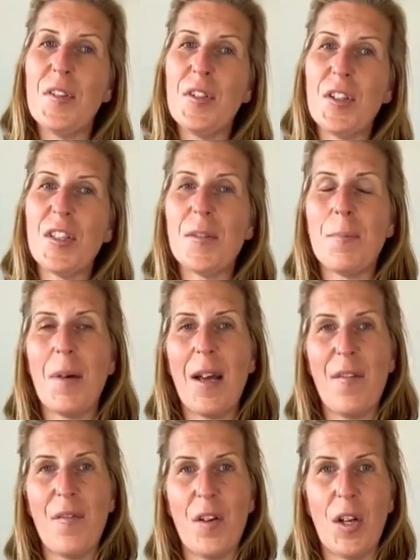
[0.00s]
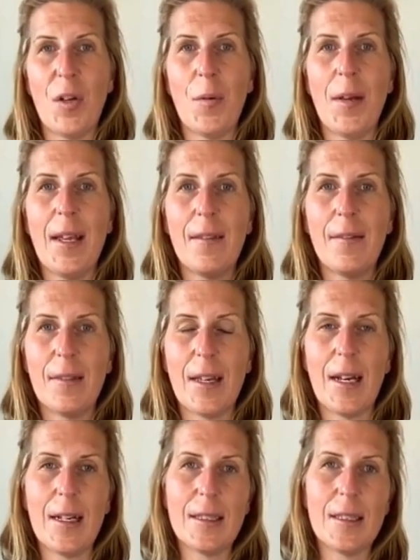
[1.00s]
just by following
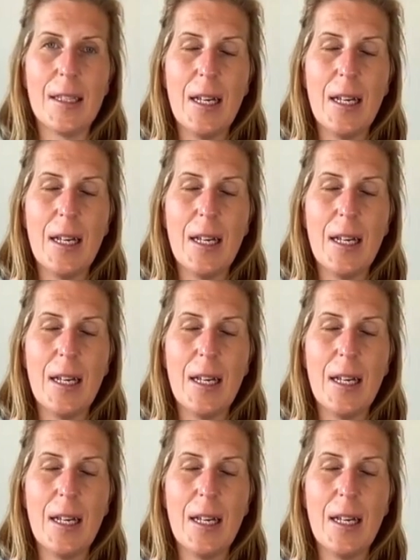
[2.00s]
that